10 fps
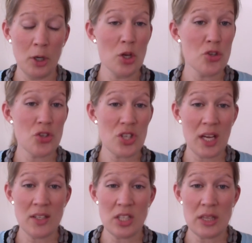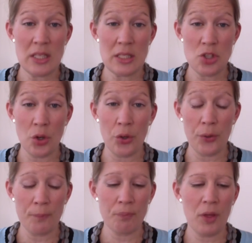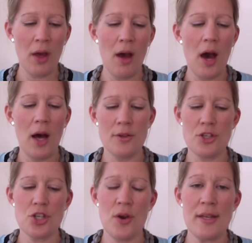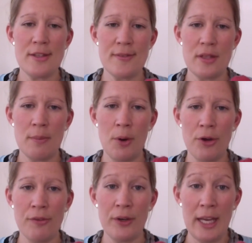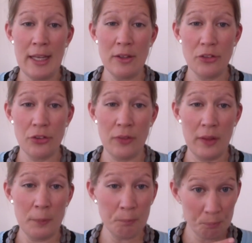close to starting the toe, I'll just transfer them over again to the